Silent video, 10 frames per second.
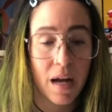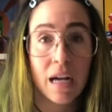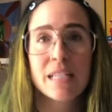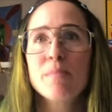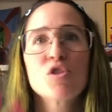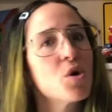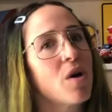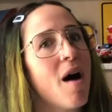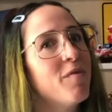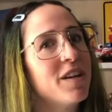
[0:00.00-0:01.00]
because I'm so
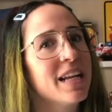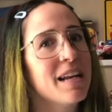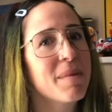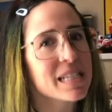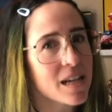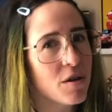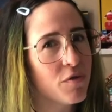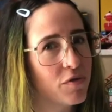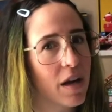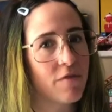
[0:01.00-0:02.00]
confident in
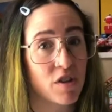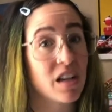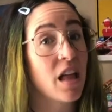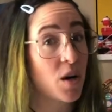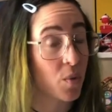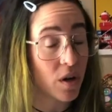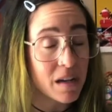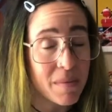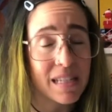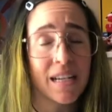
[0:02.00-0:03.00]
myself. I've done a lot of work
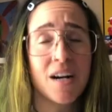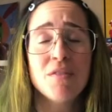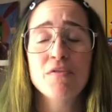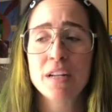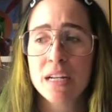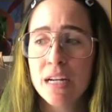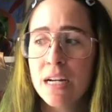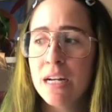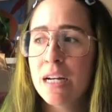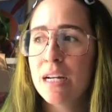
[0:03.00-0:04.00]
on myself,
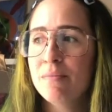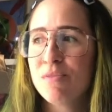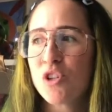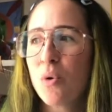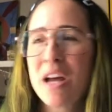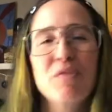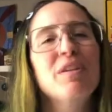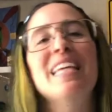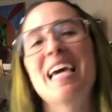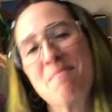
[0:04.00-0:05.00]
and so I don't
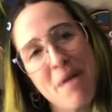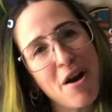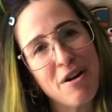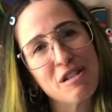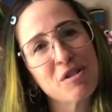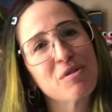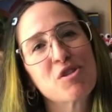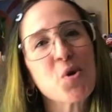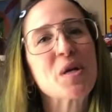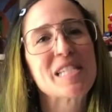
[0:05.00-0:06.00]
really get embarrassed. So
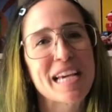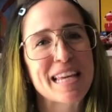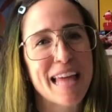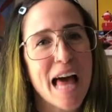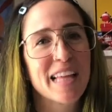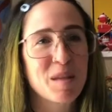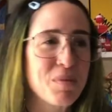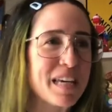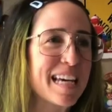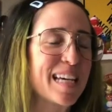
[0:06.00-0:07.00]
stories like that, like the
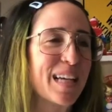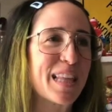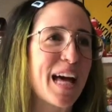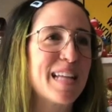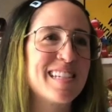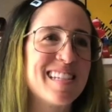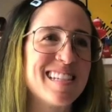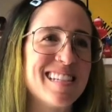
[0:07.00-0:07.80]
peeing, like, that's